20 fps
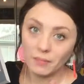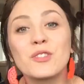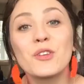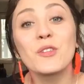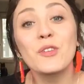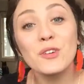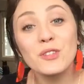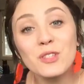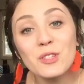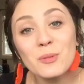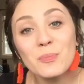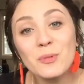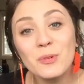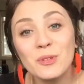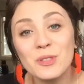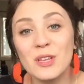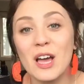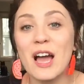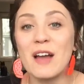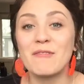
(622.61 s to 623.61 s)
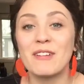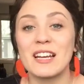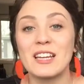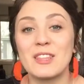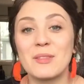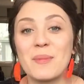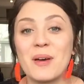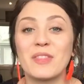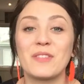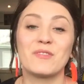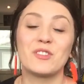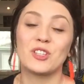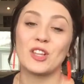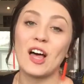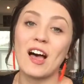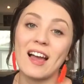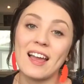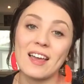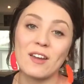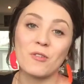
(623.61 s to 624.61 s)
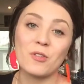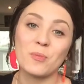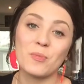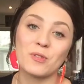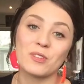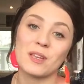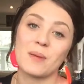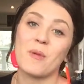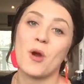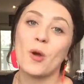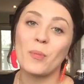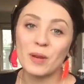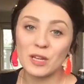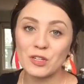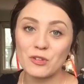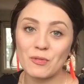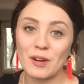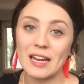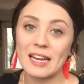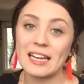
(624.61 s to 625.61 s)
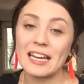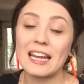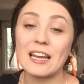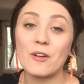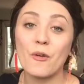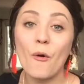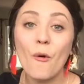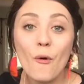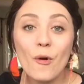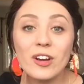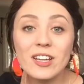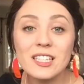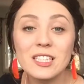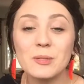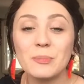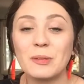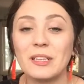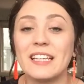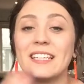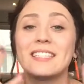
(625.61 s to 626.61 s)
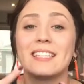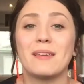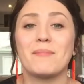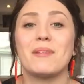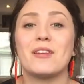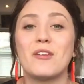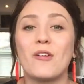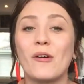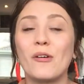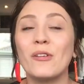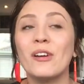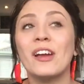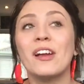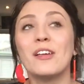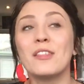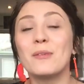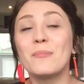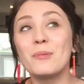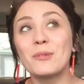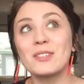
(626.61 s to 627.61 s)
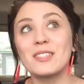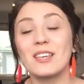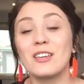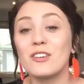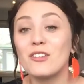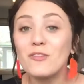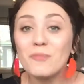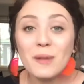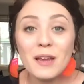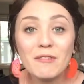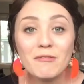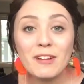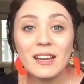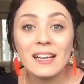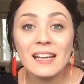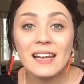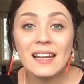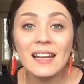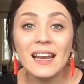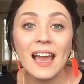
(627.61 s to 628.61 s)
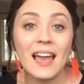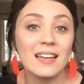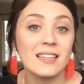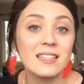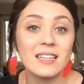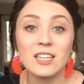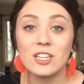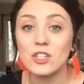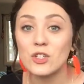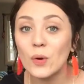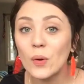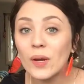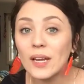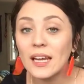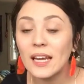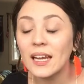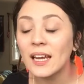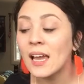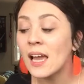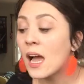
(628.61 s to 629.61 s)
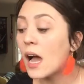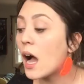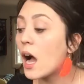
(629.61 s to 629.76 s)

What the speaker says: So those are the books I read in the month of July and all the books I'm hoping to read in August. Please let me know the books that you've been reading and enjoying.